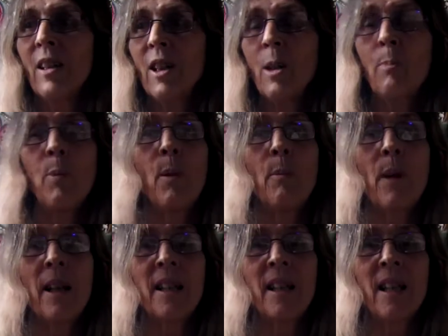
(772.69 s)
to put
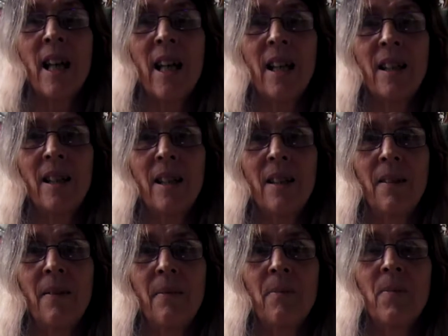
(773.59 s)
my snakes,
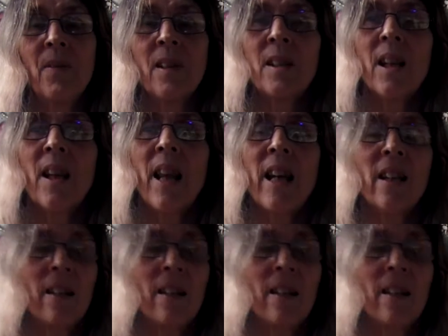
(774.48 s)
so that